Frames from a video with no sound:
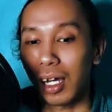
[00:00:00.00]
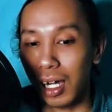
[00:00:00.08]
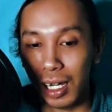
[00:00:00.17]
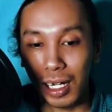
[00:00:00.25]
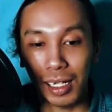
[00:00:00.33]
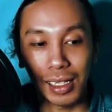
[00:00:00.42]

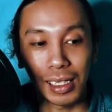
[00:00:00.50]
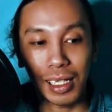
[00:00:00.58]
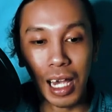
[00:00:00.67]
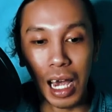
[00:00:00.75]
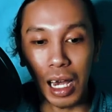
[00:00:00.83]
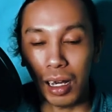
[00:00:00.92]
And
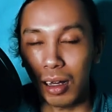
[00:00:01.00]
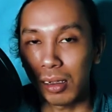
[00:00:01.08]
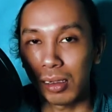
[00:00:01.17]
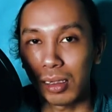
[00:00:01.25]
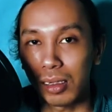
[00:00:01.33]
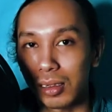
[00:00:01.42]
yeah,
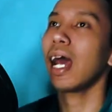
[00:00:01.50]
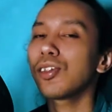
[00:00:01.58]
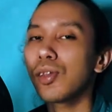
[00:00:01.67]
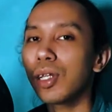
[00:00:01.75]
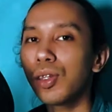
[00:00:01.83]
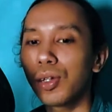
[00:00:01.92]
actually,